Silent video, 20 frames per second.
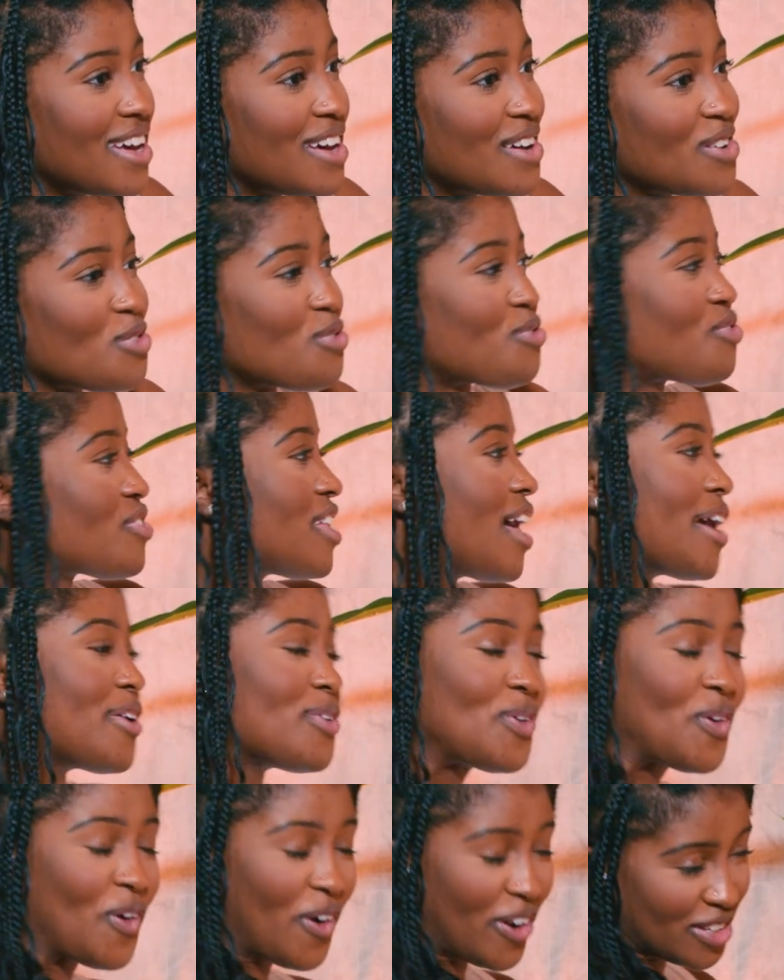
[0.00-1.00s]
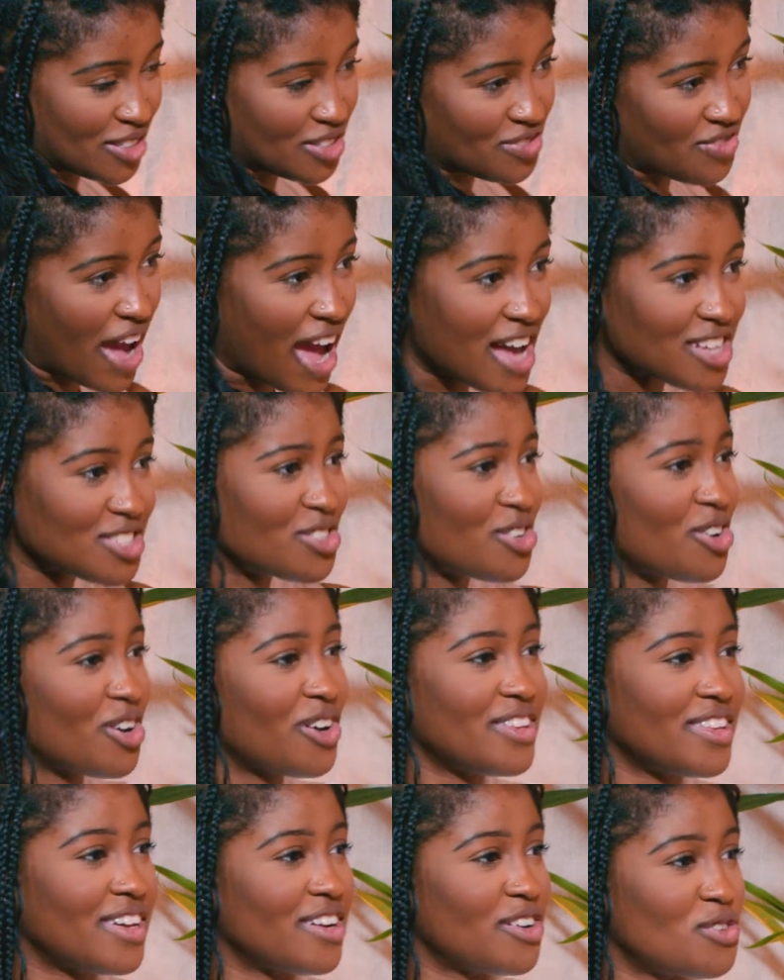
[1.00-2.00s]
You feel like New York is faster,
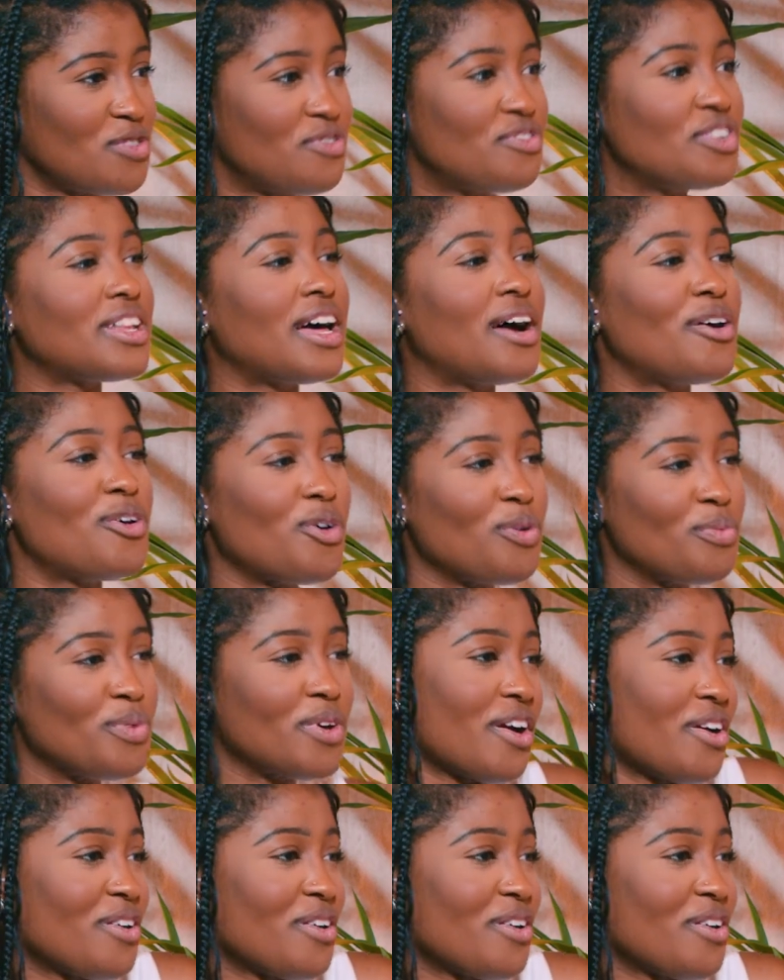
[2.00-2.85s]
or you feel at home here?